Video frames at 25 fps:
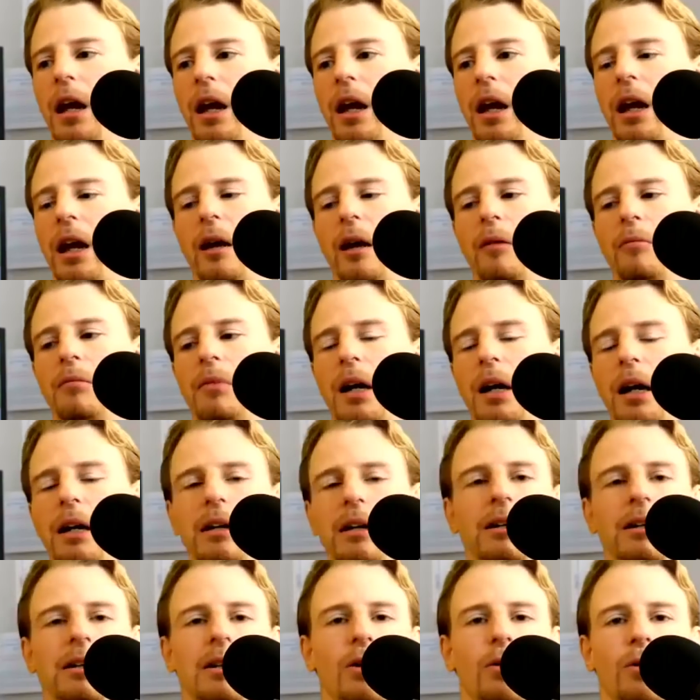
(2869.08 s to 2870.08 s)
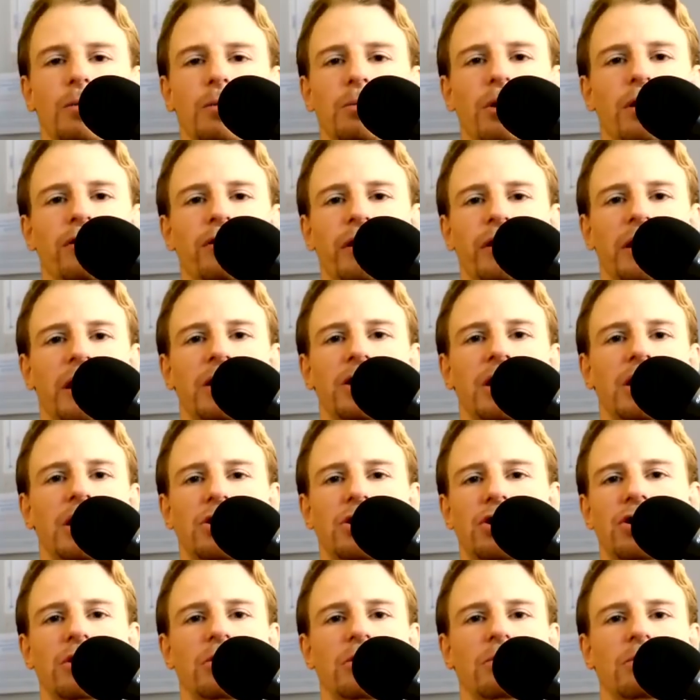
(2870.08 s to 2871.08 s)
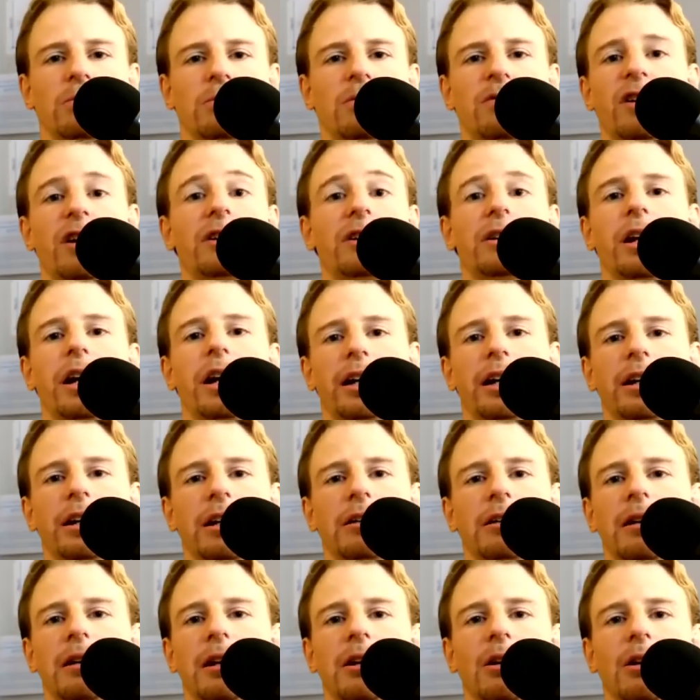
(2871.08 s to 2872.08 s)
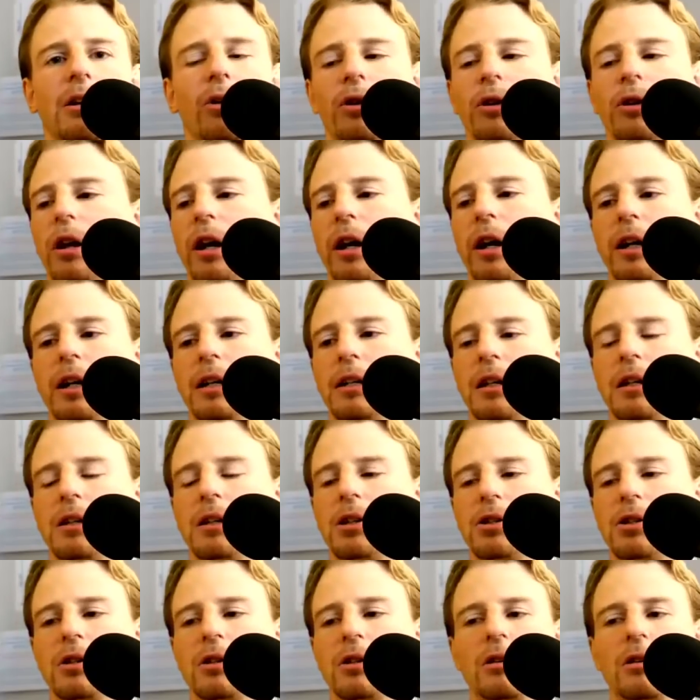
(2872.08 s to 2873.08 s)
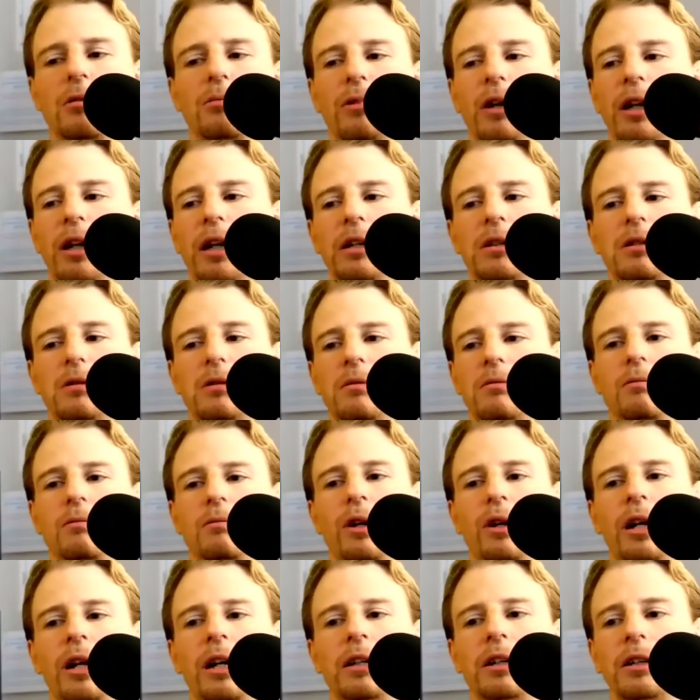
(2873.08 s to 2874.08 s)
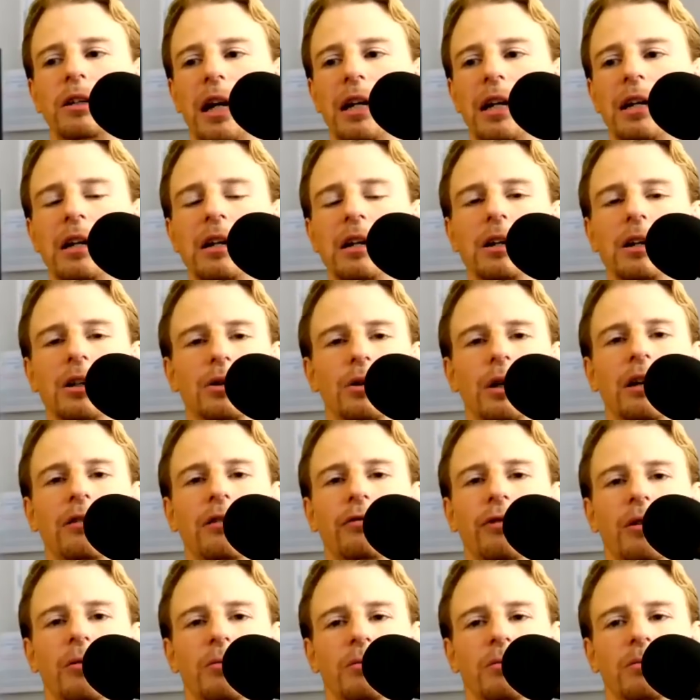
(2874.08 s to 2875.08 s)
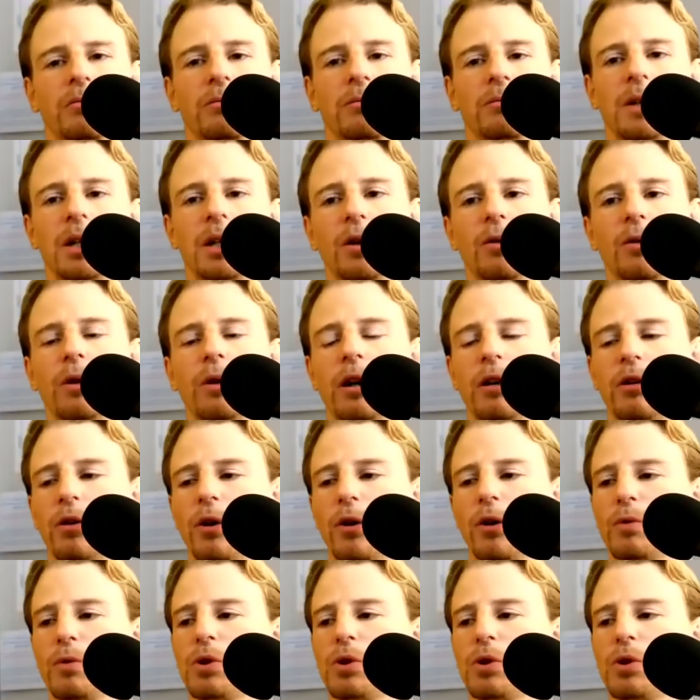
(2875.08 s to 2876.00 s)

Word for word: um, I didn't know what perfect digestion felt like and, and looked like. It's, it's just a complete 180 degree from, you know, what I thought no, was